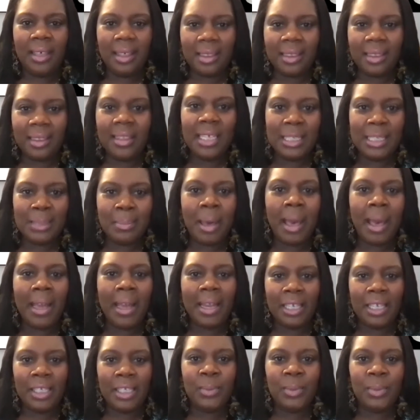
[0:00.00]
this
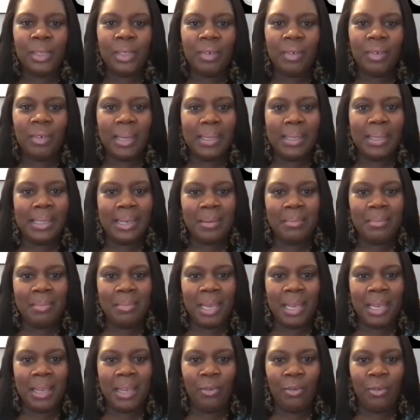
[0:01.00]
package would have ended up
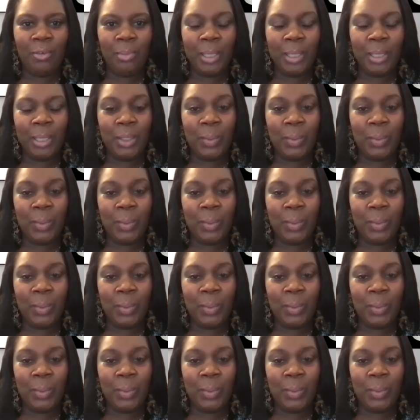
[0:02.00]
being almost